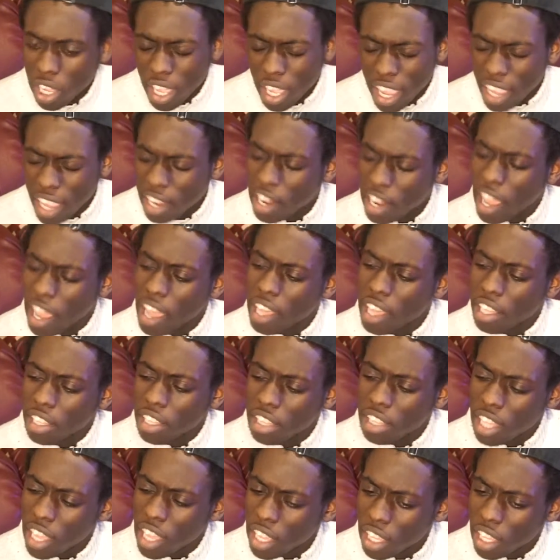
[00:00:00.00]
And I
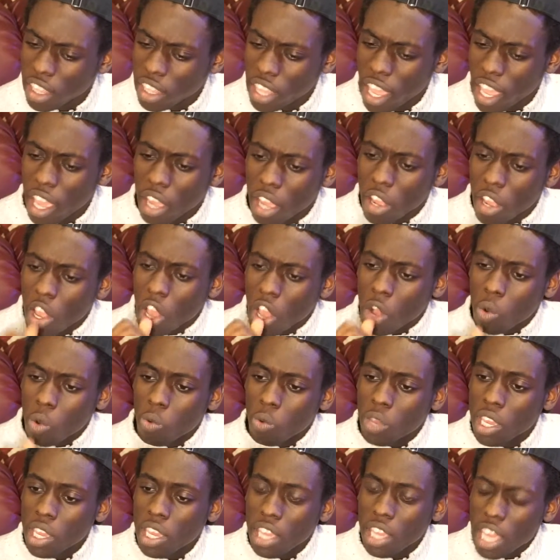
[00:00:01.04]
think that
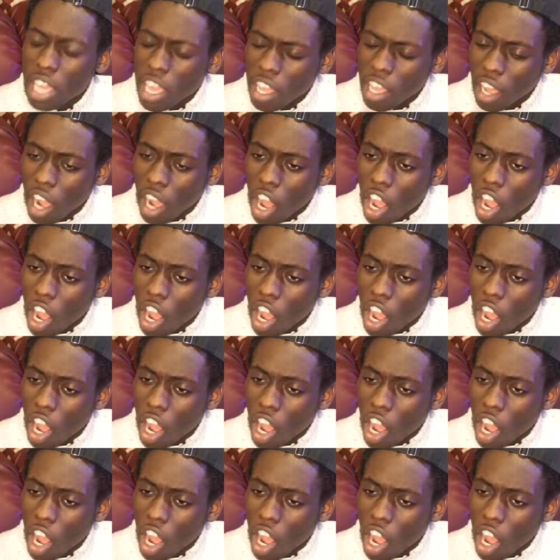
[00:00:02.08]
we